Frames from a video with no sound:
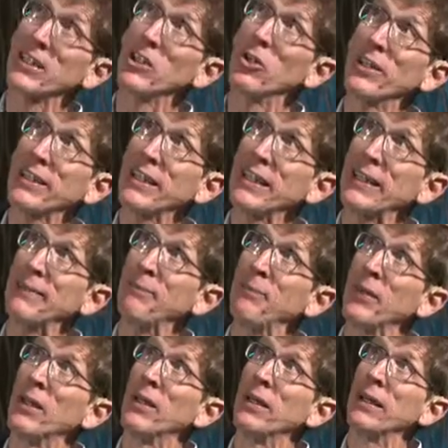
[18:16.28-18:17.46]
go again.
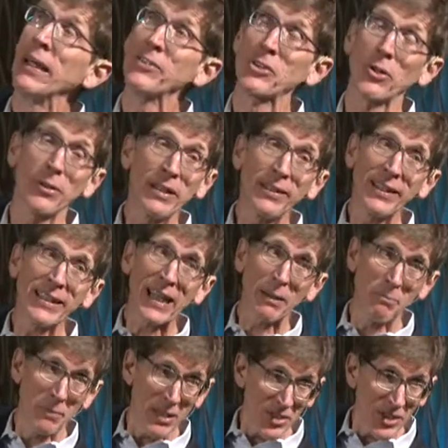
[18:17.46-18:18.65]
Is there anything
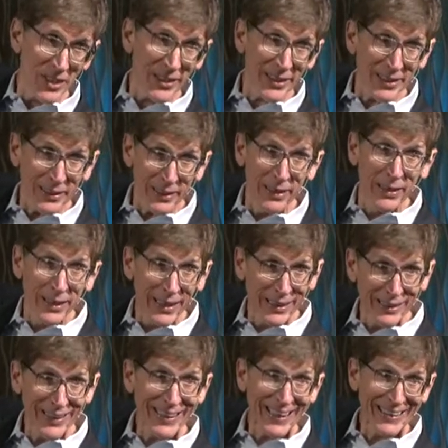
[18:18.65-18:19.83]
I'm missing?
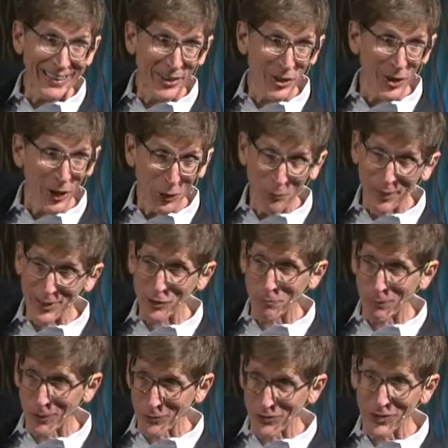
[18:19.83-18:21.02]
Anything I need to know about this
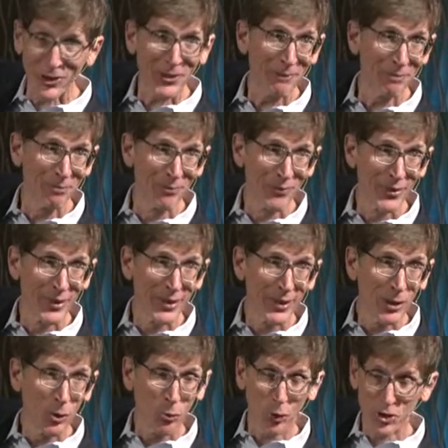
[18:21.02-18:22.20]
person?
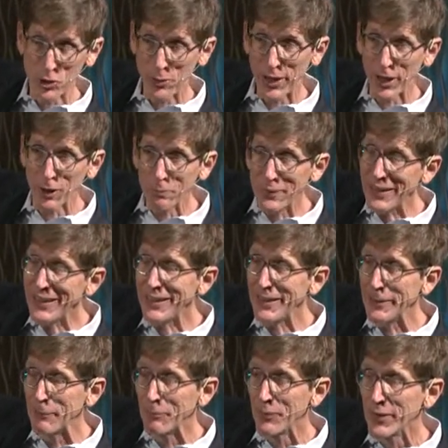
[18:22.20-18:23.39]
Would you help me?
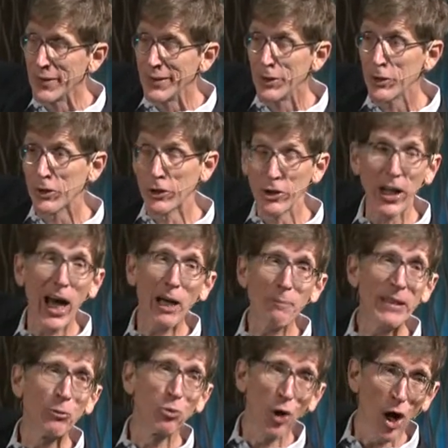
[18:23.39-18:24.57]
Could I
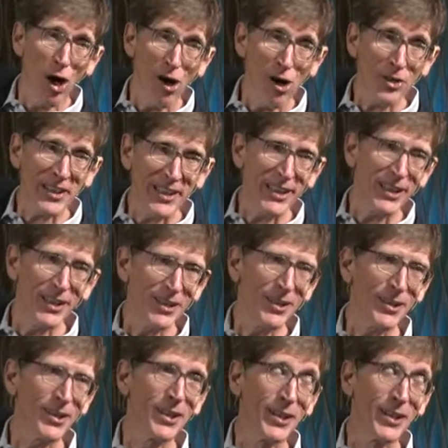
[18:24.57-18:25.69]
be wrong here?